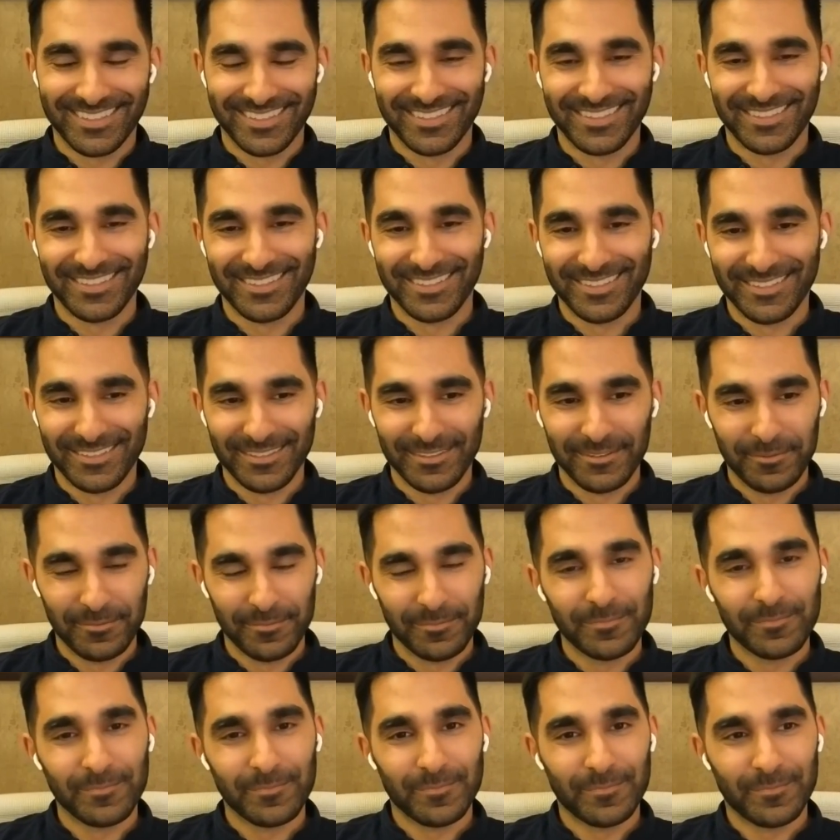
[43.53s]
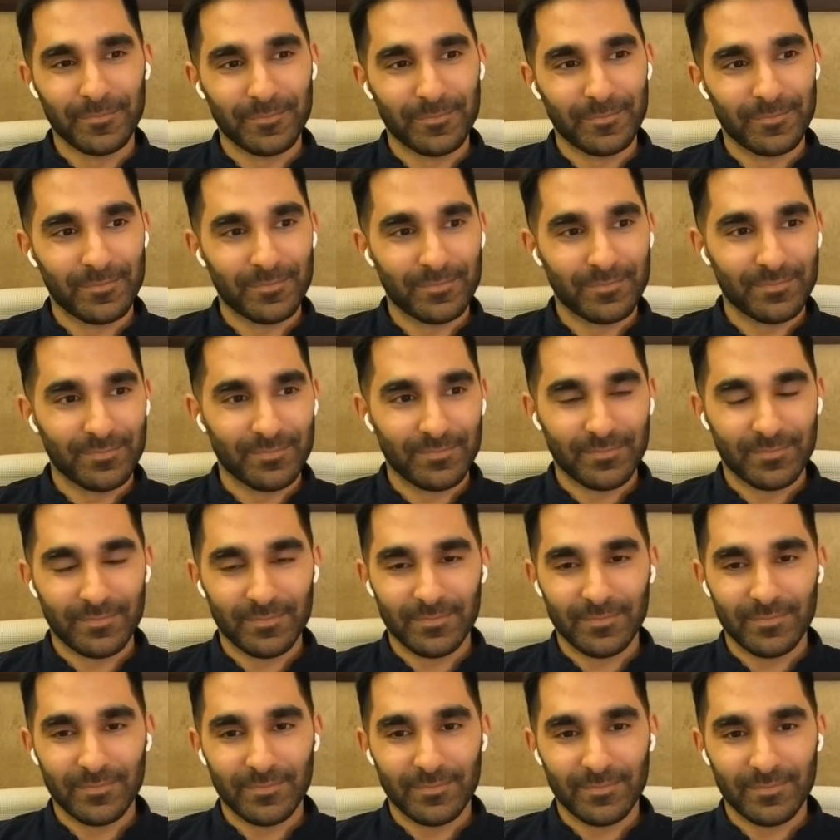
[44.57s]

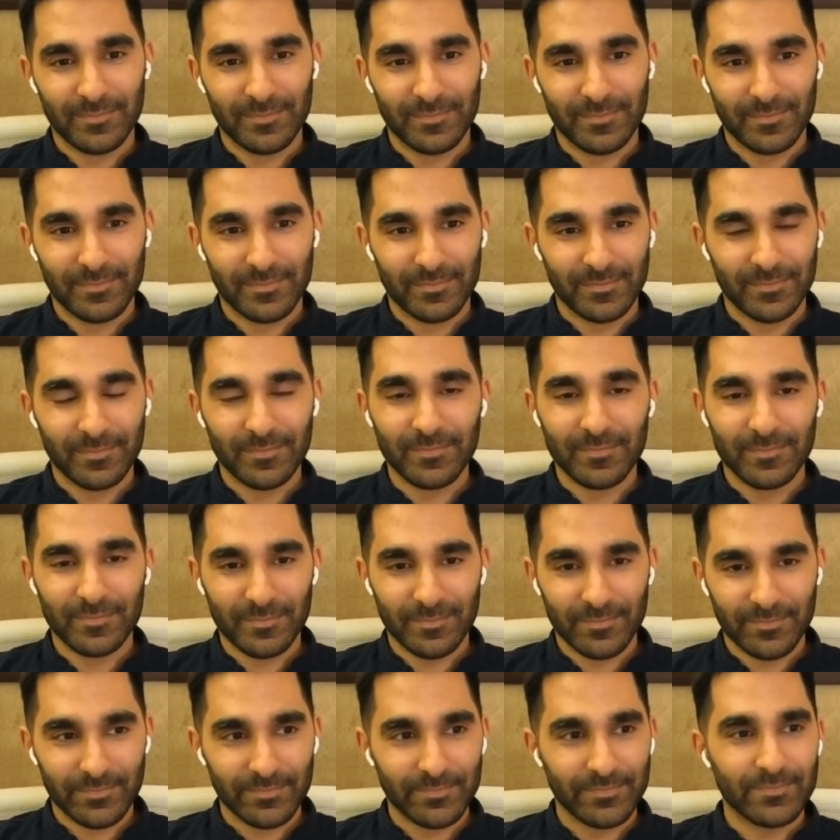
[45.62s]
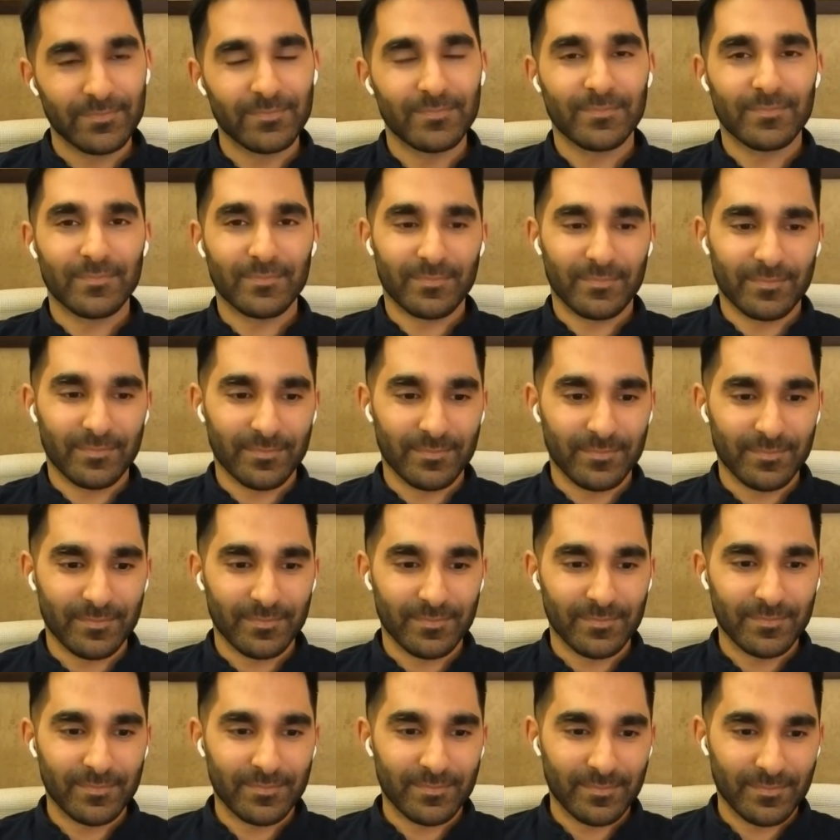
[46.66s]

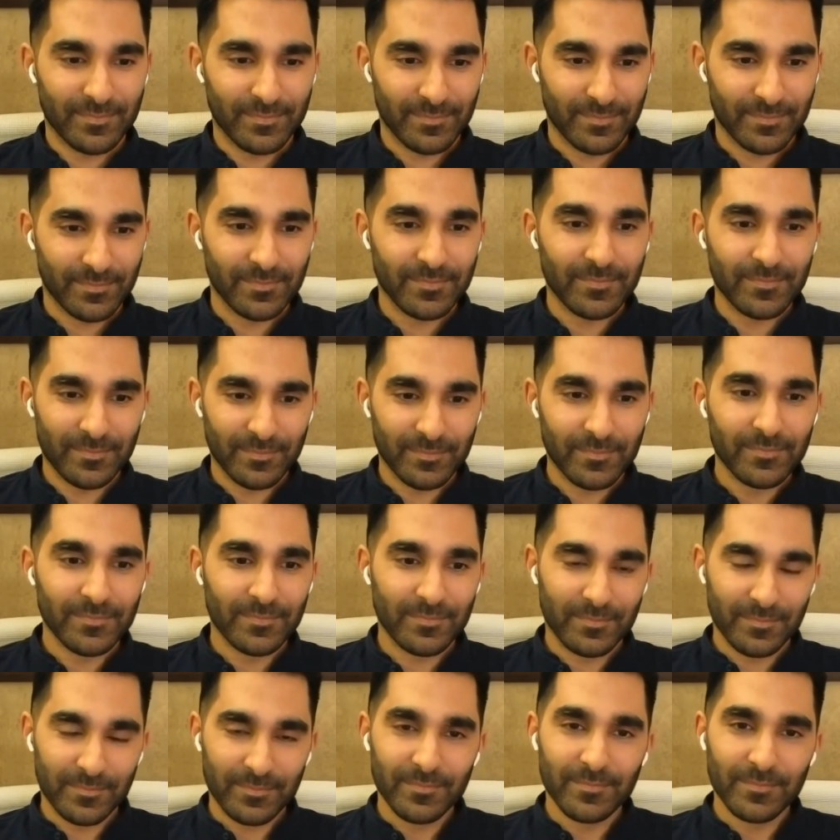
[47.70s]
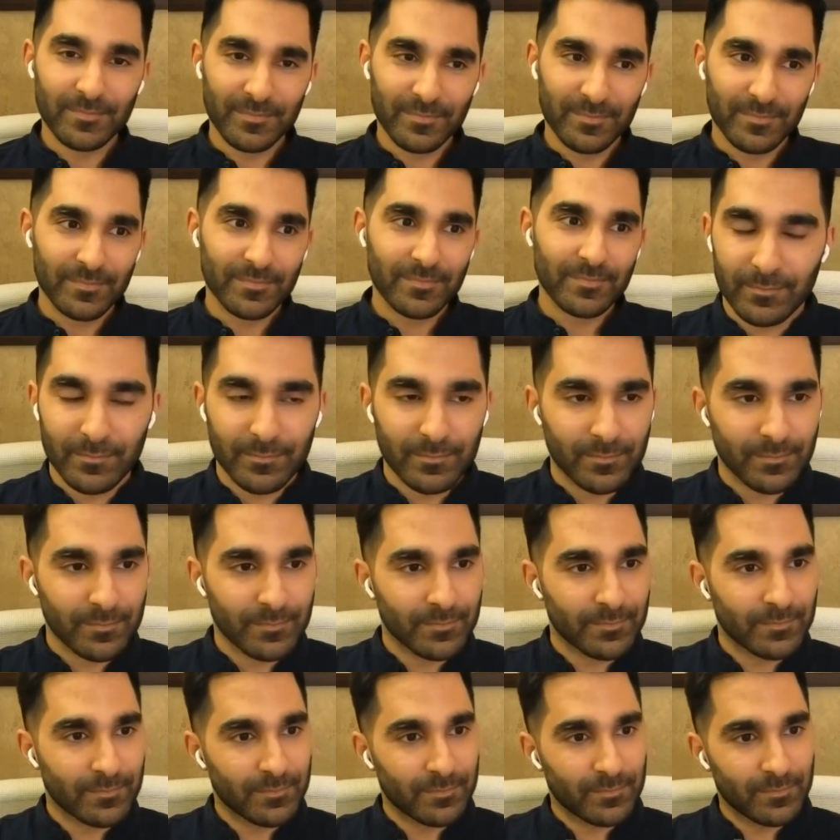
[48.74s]

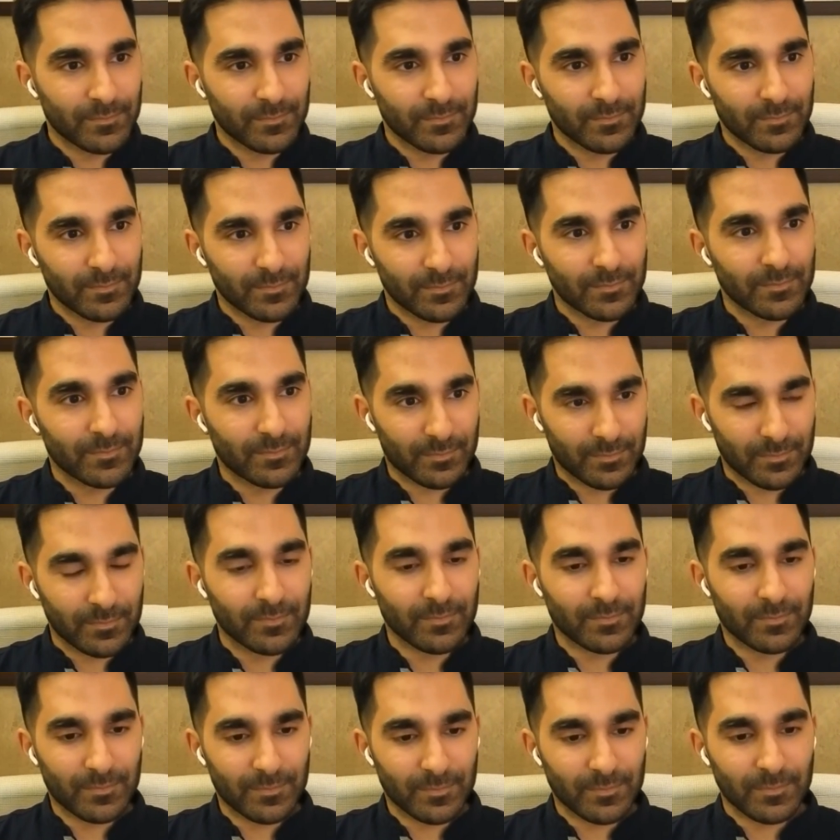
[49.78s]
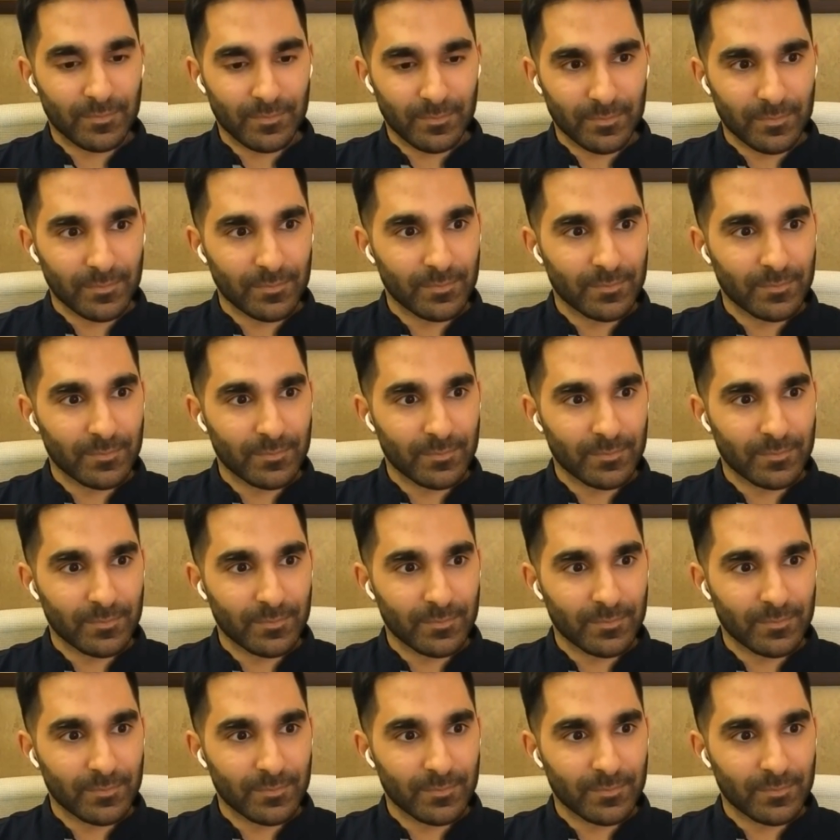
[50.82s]
[no speech]